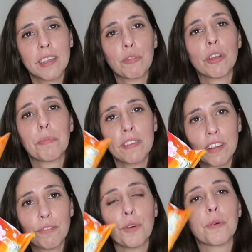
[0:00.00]
same shape,
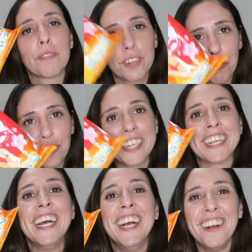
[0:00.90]
same form,
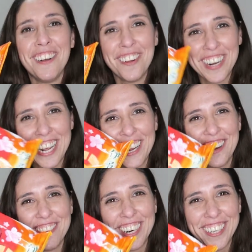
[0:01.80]
different
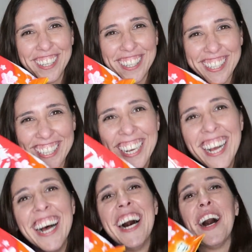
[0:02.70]
flavors.
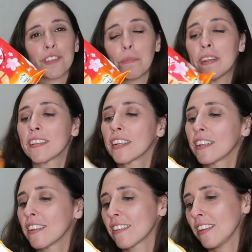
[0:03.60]
So basically
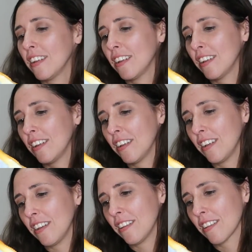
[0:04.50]
this
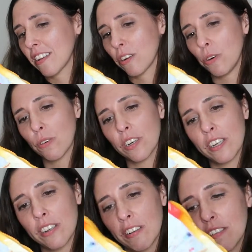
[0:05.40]
is an
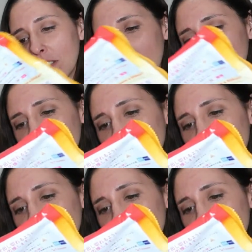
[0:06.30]
orange